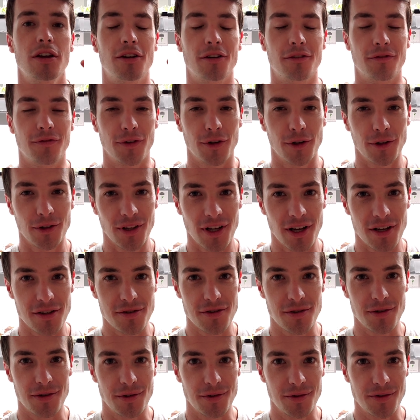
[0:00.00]
your
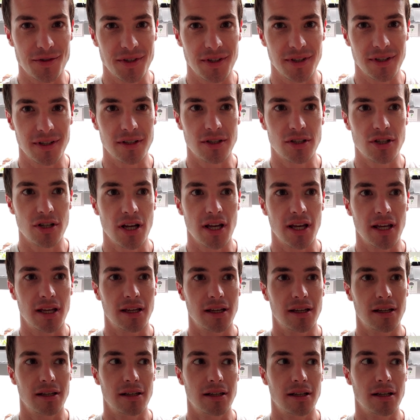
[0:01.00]
fertilizer usage,
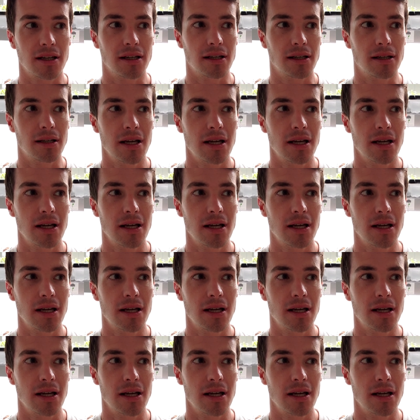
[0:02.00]
and